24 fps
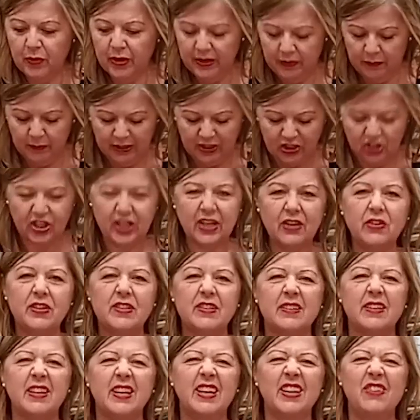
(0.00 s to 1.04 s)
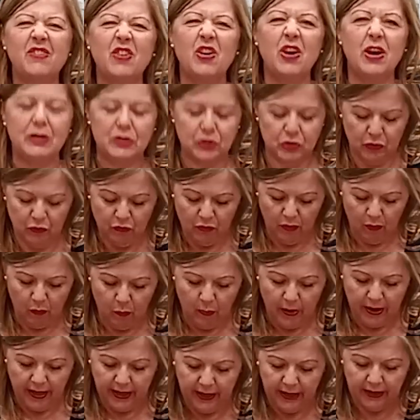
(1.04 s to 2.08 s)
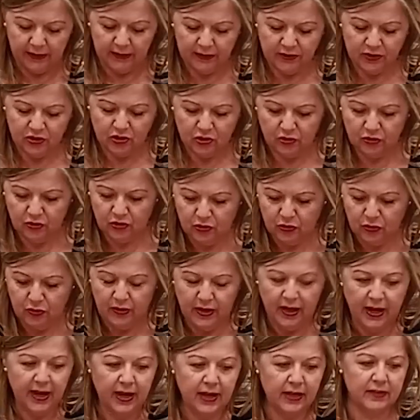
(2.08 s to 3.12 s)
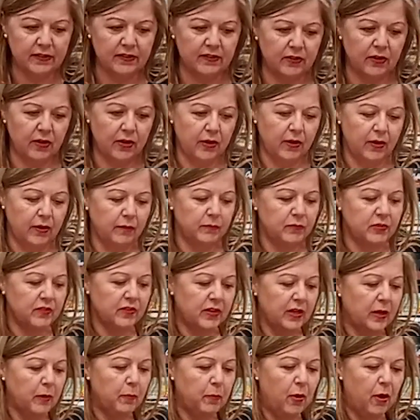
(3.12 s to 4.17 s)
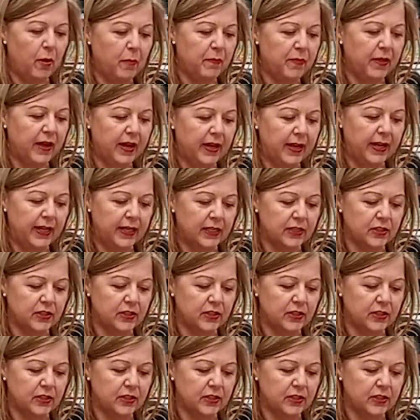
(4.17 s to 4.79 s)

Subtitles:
pretty much there isn't any right or wrong way to do that. So I'm just going to pop that